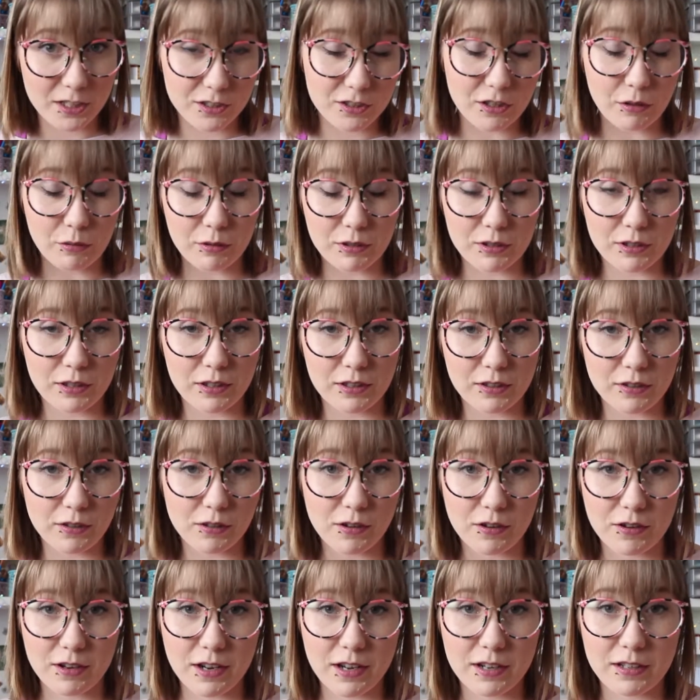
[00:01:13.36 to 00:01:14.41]
It's always good to
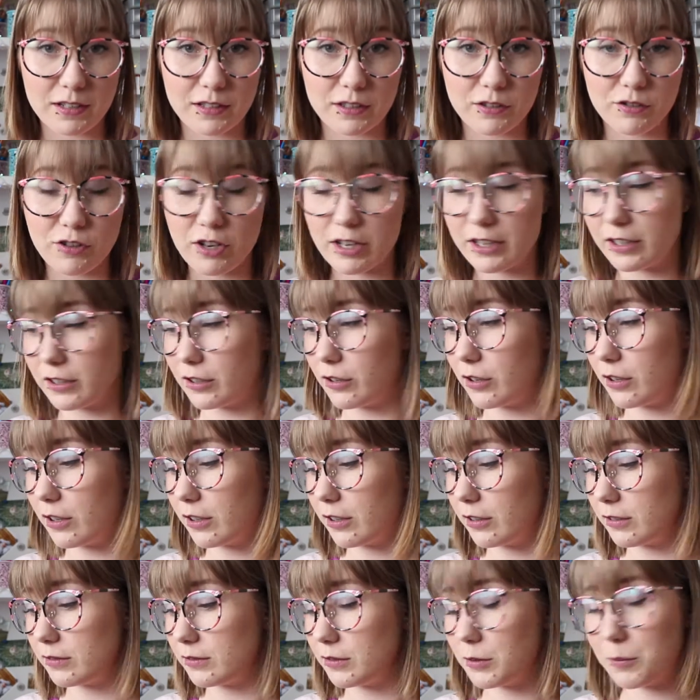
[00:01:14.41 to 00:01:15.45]
learn how to train a
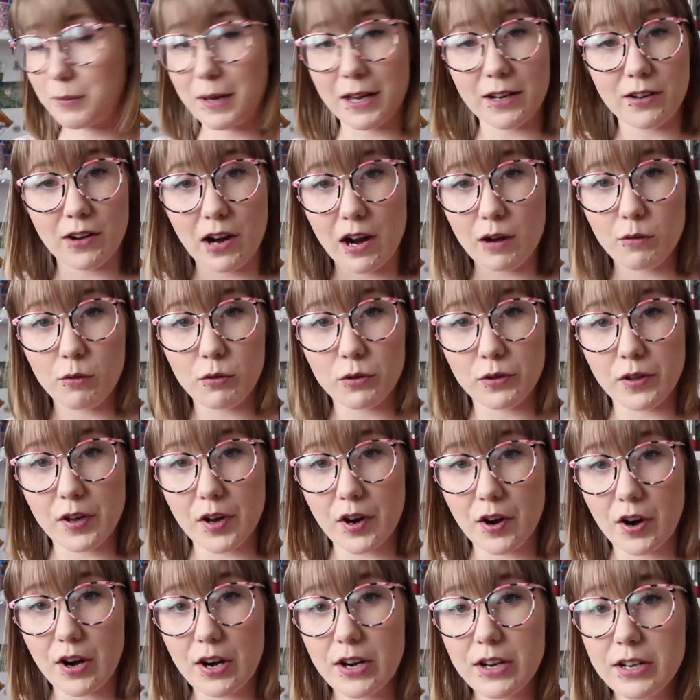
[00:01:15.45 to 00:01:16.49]
dog, no matter how old
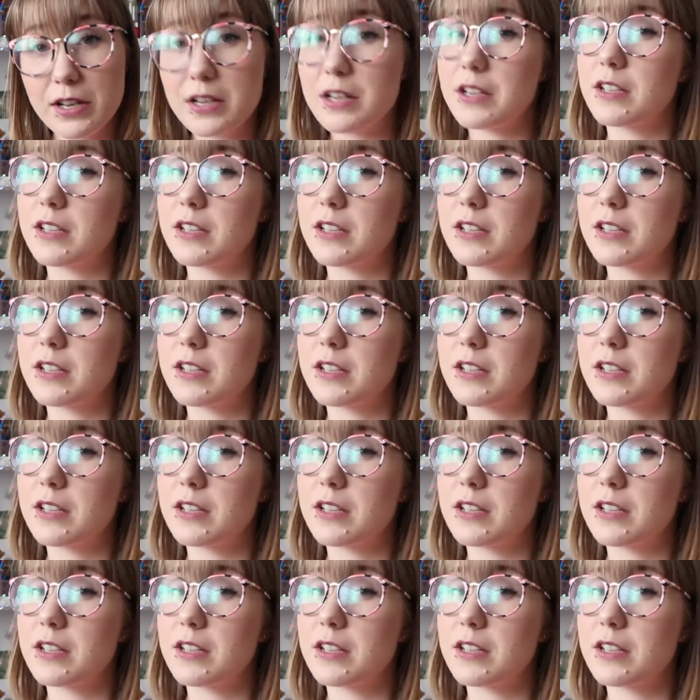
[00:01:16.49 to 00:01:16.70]
they are,